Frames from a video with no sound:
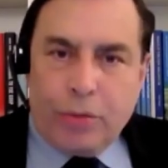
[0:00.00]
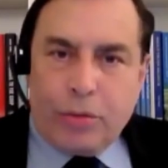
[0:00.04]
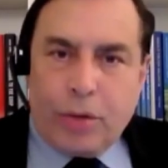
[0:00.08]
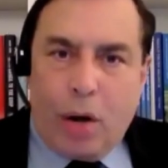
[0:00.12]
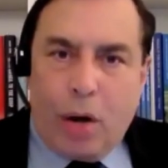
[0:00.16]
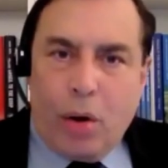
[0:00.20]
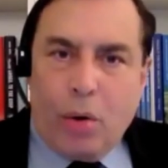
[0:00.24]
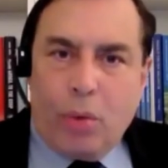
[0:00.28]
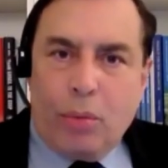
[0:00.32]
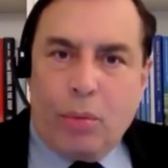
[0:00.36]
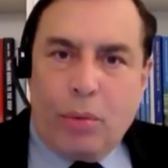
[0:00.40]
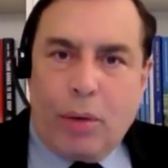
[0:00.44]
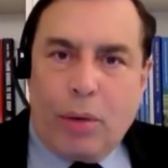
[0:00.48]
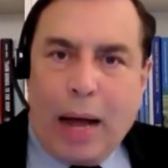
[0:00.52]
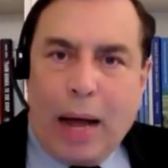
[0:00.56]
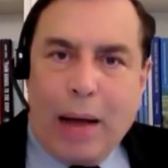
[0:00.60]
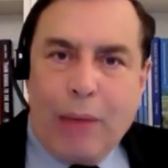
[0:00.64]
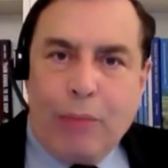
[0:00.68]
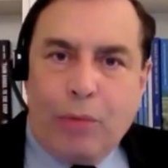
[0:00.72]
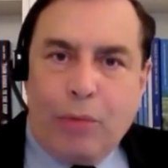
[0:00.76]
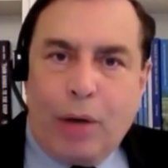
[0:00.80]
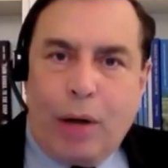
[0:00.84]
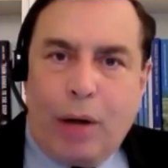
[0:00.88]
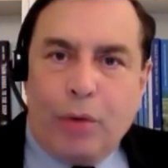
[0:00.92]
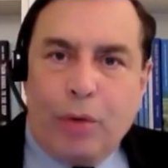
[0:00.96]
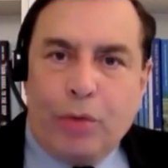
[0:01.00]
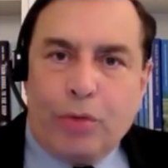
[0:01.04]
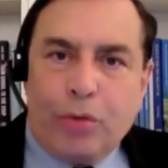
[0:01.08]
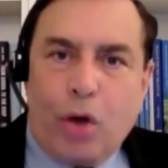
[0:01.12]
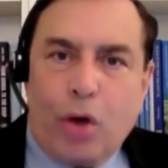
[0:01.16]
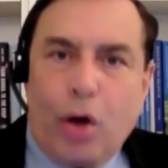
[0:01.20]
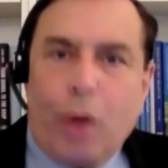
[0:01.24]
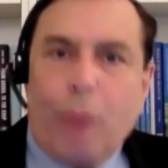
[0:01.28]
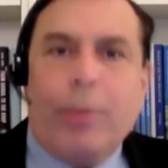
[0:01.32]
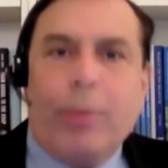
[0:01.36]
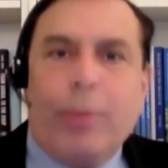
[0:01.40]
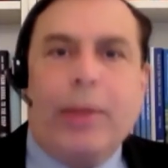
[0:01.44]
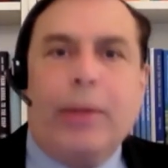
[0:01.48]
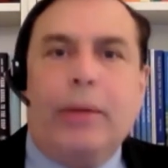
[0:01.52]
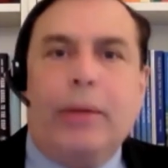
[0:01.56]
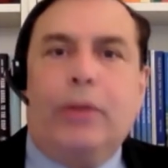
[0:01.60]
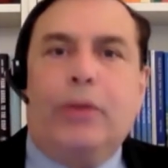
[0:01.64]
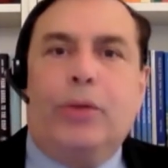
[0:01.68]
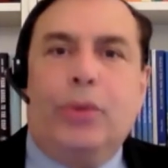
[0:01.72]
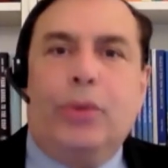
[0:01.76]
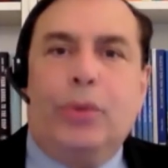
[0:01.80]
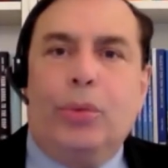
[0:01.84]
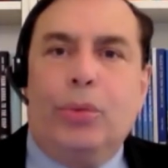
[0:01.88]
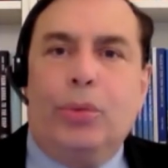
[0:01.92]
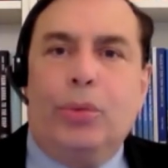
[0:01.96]
So I was hoping
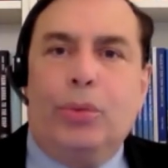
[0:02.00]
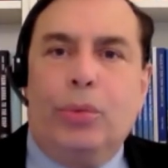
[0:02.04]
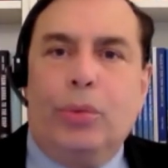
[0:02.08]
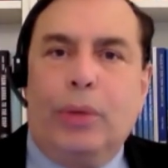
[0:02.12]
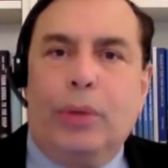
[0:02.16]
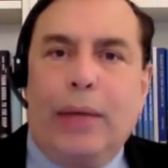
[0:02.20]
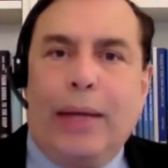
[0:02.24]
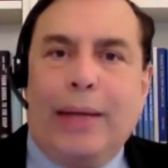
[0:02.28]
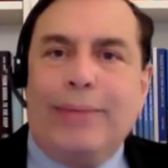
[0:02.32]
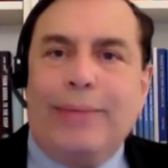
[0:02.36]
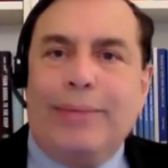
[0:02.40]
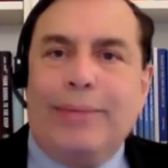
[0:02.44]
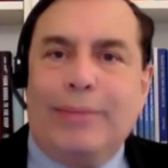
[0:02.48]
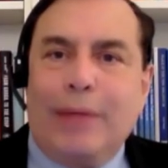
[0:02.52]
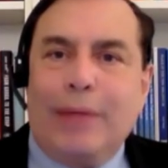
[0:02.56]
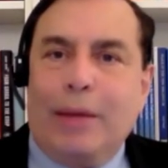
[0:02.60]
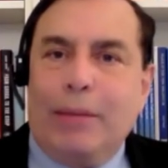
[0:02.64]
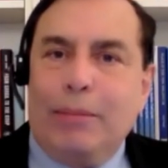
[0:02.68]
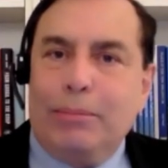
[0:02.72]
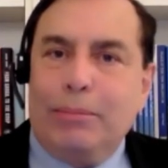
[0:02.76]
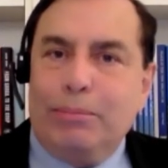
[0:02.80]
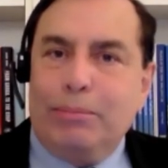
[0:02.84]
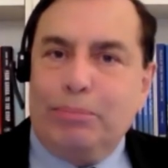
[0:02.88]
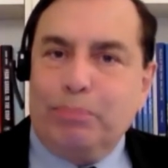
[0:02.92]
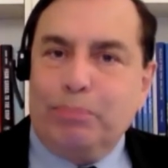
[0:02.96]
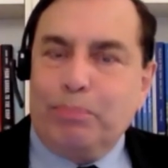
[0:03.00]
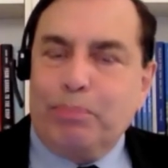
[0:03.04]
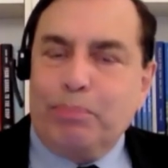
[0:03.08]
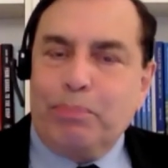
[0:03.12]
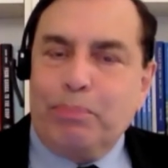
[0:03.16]
to get some